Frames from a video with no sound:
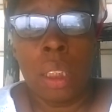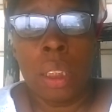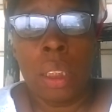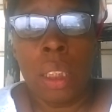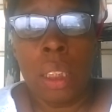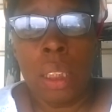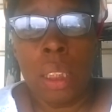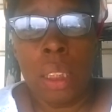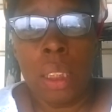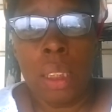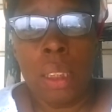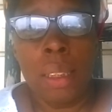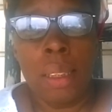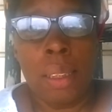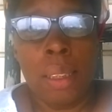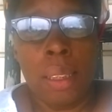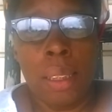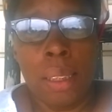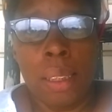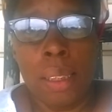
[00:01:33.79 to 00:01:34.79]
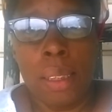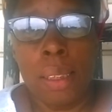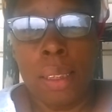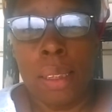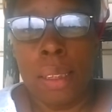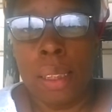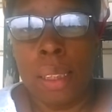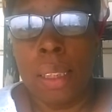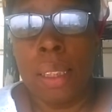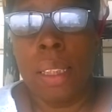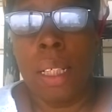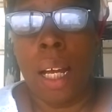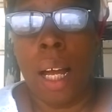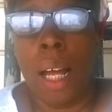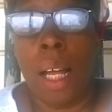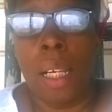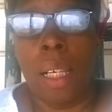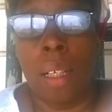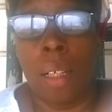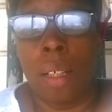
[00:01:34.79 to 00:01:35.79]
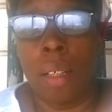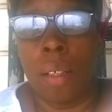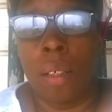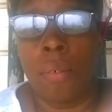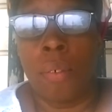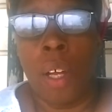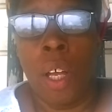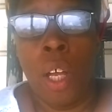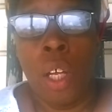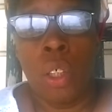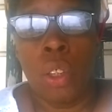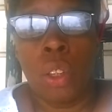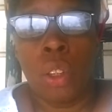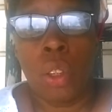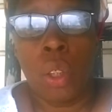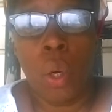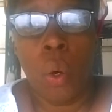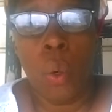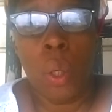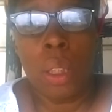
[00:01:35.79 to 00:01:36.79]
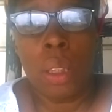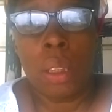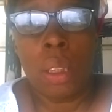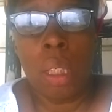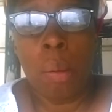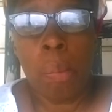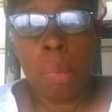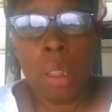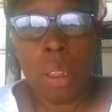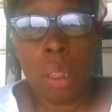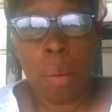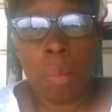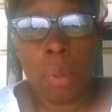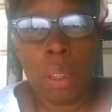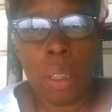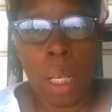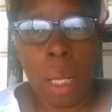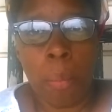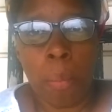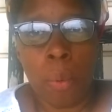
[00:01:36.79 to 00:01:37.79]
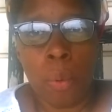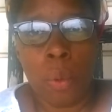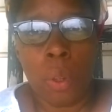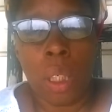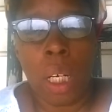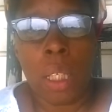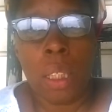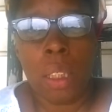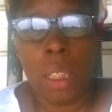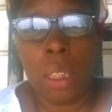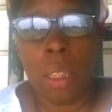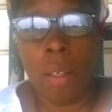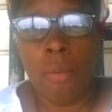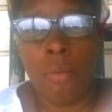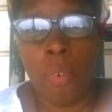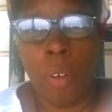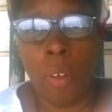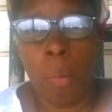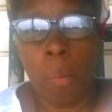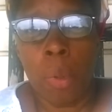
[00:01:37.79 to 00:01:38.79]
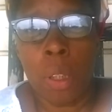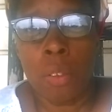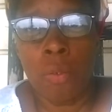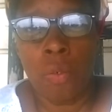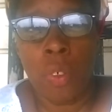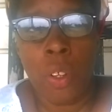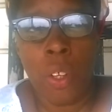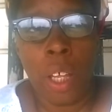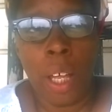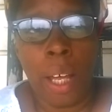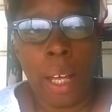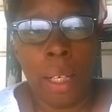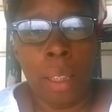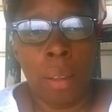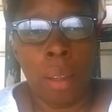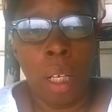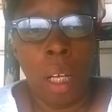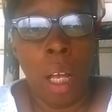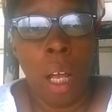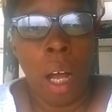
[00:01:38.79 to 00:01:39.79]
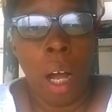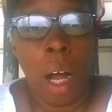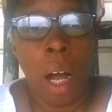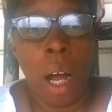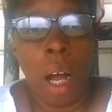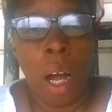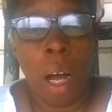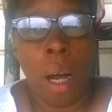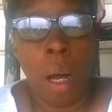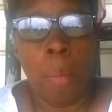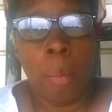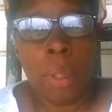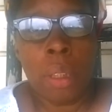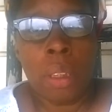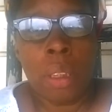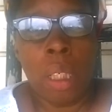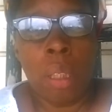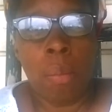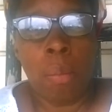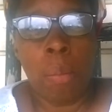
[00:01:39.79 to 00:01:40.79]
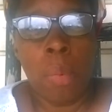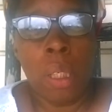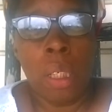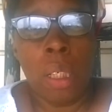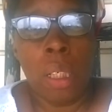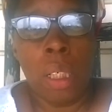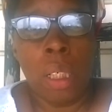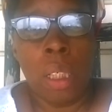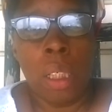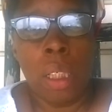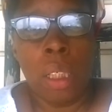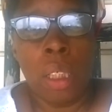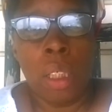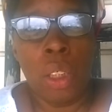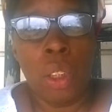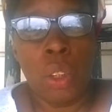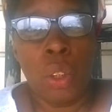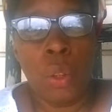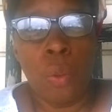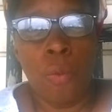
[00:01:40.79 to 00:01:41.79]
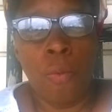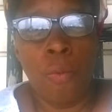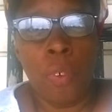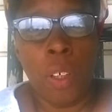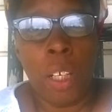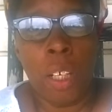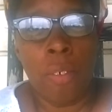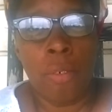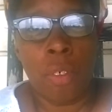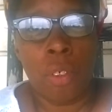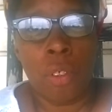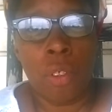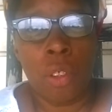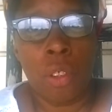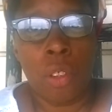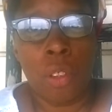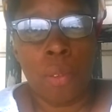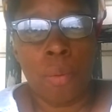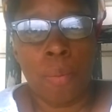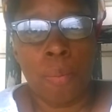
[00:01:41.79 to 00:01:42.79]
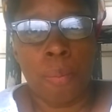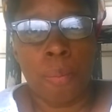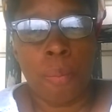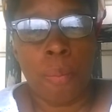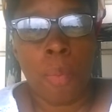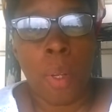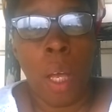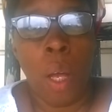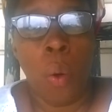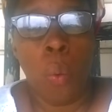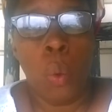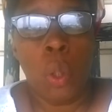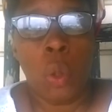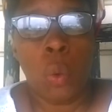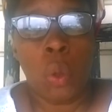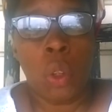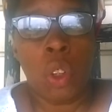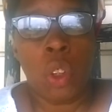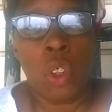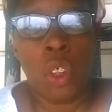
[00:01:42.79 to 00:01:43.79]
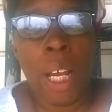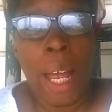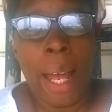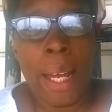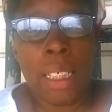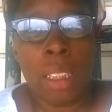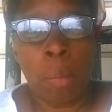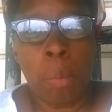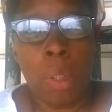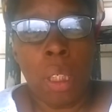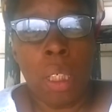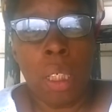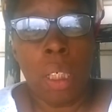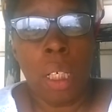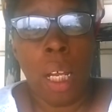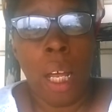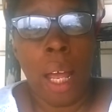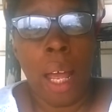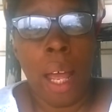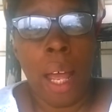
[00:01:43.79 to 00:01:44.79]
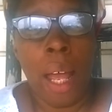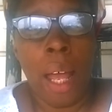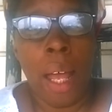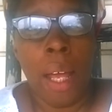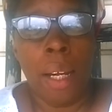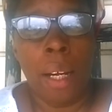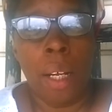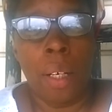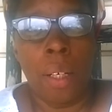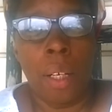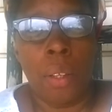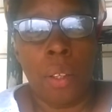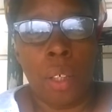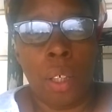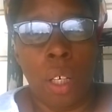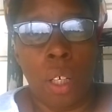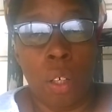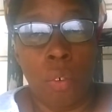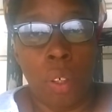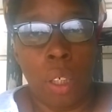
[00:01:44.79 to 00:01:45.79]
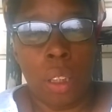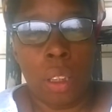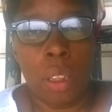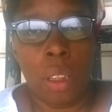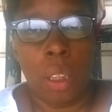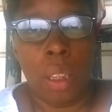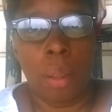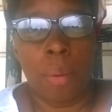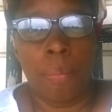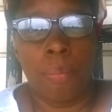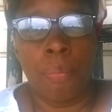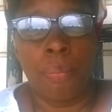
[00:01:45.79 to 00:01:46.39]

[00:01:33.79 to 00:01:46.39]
Tea, tea, tea, I love. So he sent me some samples, and I thank him very much for that. Um, he sent me two flavors, which was jasmine and another a green tea.